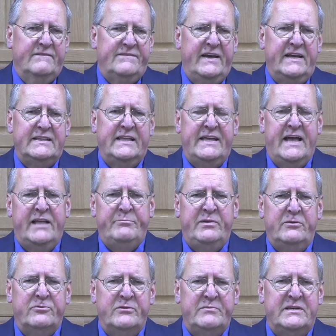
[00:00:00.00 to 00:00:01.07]
Finally, I'd
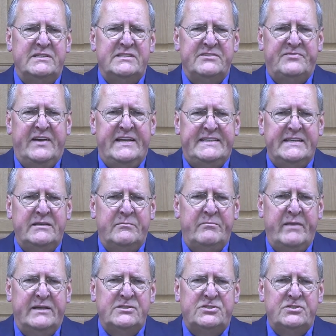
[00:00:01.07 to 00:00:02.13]
be remiss if I didn't
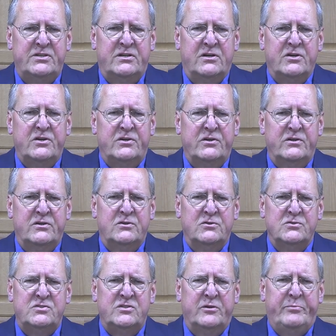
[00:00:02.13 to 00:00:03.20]
mention our current
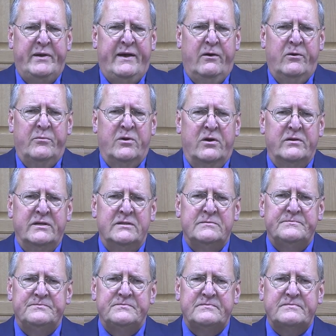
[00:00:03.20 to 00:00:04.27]
wholesale power market.
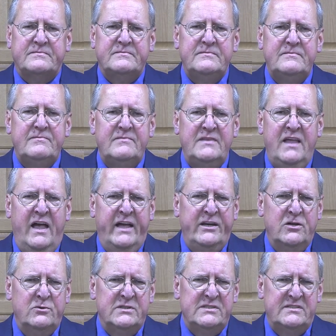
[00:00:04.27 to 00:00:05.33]
I
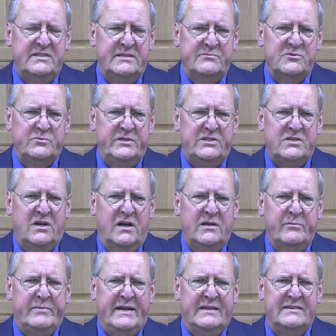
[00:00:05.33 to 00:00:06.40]
know it seems we talk
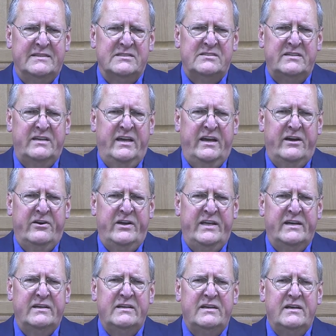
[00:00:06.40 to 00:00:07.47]
about this
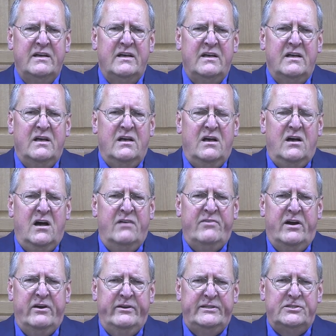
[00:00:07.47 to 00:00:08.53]
area of
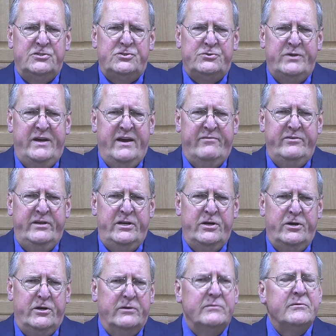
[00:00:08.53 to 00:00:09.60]
our industry every
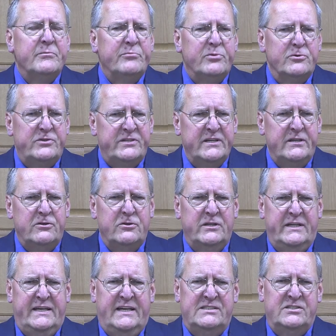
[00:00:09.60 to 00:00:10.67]
year,
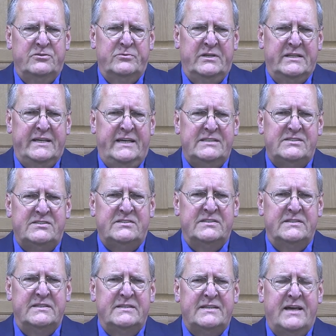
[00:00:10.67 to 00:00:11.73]
particularly as it relates to
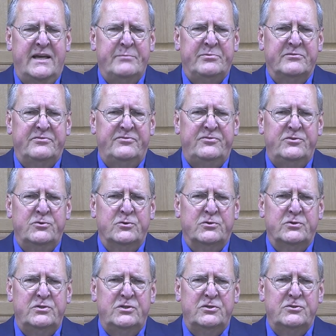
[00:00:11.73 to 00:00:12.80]
the type of
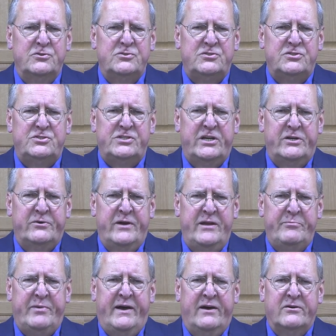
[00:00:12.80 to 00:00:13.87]
fuel used to
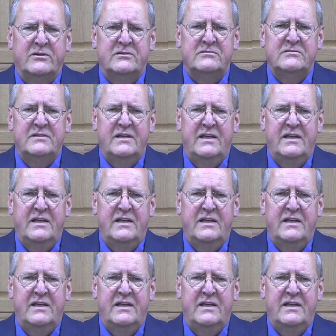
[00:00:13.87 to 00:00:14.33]
generate power